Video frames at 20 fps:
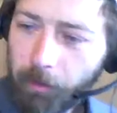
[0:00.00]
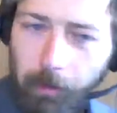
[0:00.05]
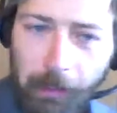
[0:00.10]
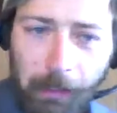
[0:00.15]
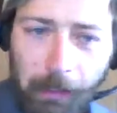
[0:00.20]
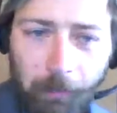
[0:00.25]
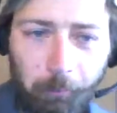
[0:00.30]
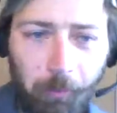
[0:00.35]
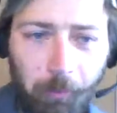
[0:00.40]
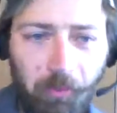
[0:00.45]

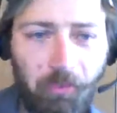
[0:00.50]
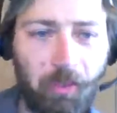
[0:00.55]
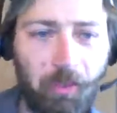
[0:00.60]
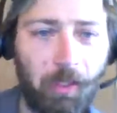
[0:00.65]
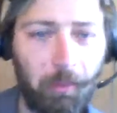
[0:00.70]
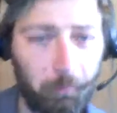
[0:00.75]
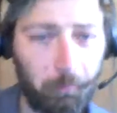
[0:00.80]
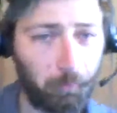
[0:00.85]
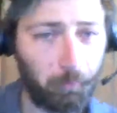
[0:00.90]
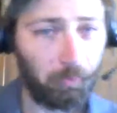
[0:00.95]
and we're
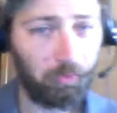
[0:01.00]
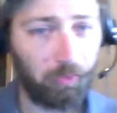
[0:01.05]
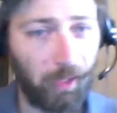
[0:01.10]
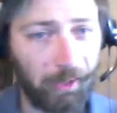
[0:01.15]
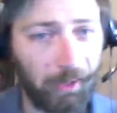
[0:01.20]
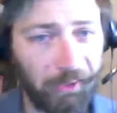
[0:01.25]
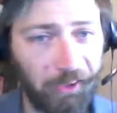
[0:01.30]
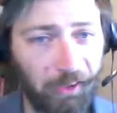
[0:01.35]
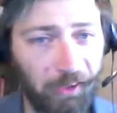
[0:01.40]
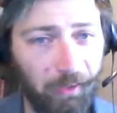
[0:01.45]
seeing
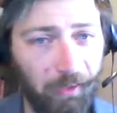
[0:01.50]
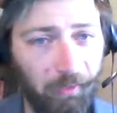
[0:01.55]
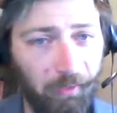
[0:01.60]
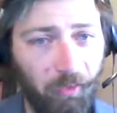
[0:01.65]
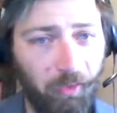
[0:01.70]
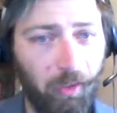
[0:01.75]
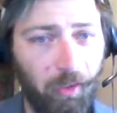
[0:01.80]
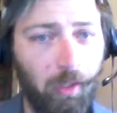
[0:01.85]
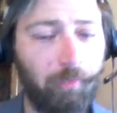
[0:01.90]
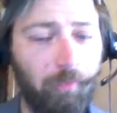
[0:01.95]

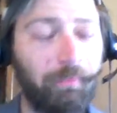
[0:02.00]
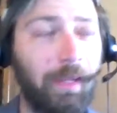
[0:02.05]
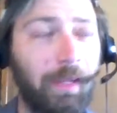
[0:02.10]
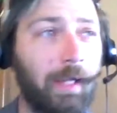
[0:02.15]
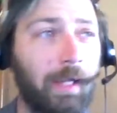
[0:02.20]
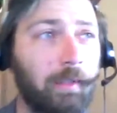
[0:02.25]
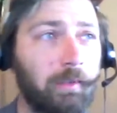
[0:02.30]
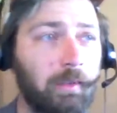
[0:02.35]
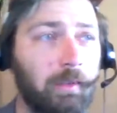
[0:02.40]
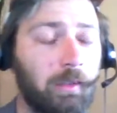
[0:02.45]
reflections of
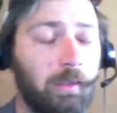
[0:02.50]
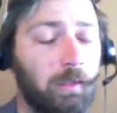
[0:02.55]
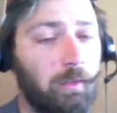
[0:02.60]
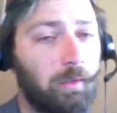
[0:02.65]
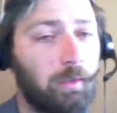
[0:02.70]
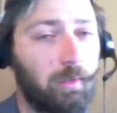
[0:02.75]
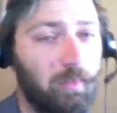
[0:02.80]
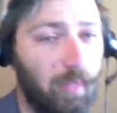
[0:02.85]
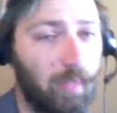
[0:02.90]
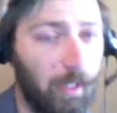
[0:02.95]
that
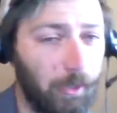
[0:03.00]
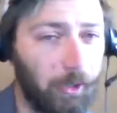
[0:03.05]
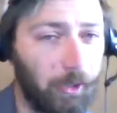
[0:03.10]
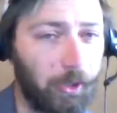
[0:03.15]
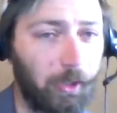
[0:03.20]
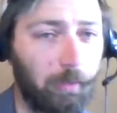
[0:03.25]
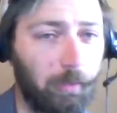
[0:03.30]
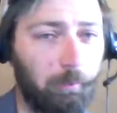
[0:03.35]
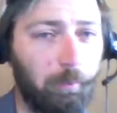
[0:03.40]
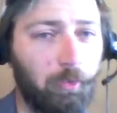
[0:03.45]

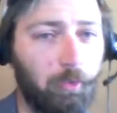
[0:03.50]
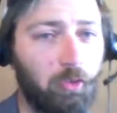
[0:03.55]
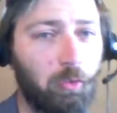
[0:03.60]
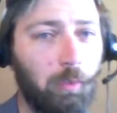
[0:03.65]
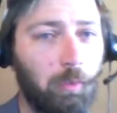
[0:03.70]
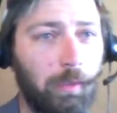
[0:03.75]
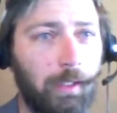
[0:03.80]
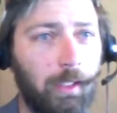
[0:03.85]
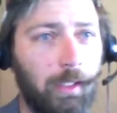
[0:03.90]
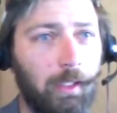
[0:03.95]
tension
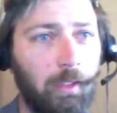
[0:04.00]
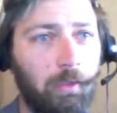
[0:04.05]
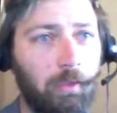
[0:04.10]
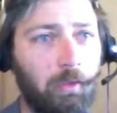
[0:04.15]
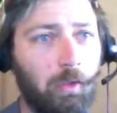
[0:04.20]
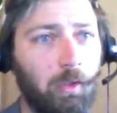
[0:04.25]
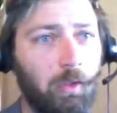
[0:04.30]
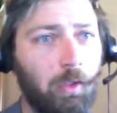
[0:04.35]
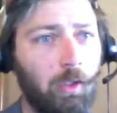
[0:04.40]
between